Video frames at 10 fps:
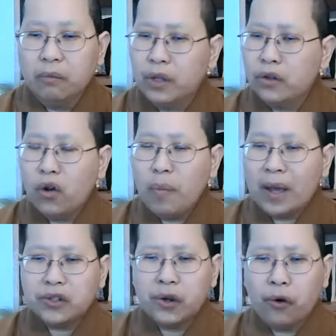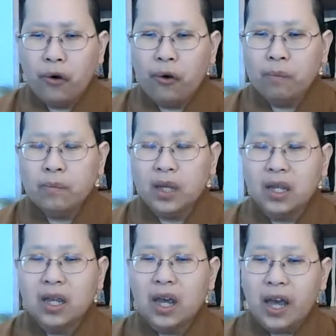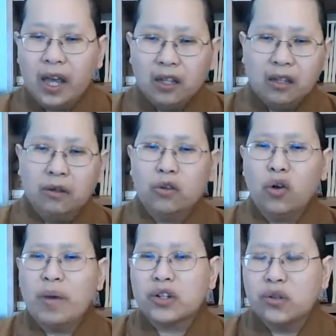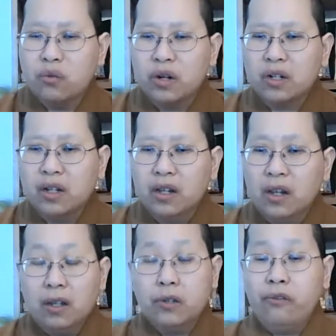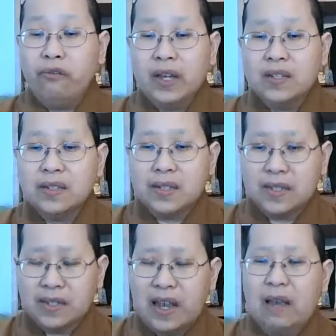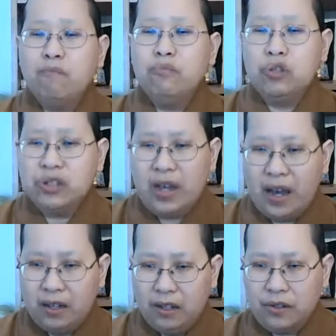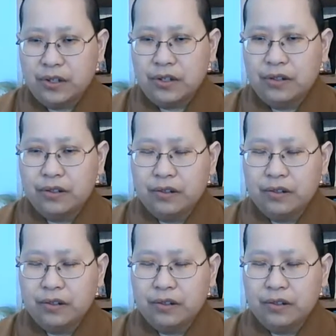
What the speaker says: when you go back to your home and go back to work, you face the same challenge